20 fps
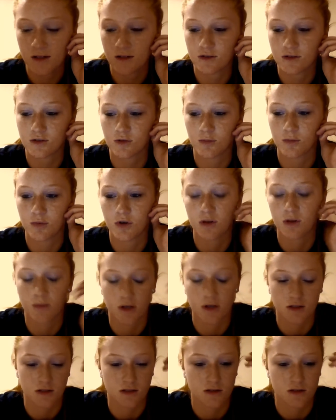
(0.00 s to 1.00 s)
So pretty
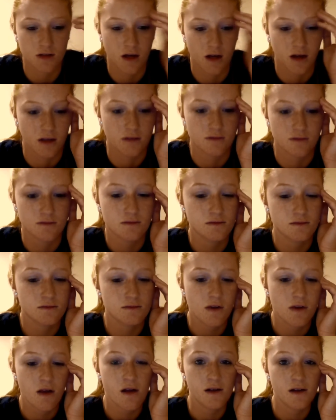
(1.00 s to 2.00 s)
much I
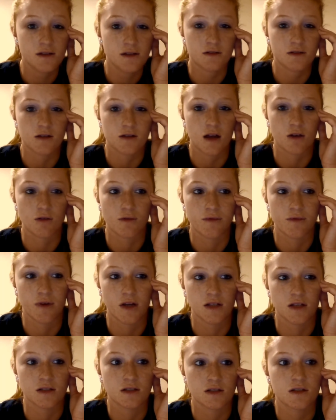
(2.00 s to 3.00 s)

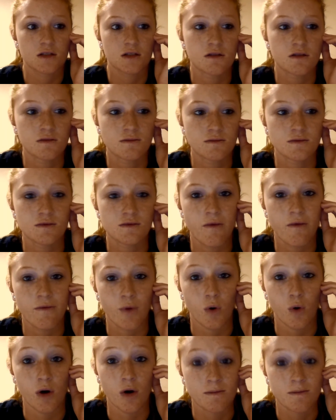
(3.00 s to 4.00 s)
sacrificed
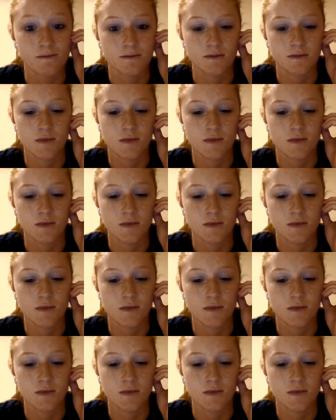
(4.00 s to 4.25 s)
form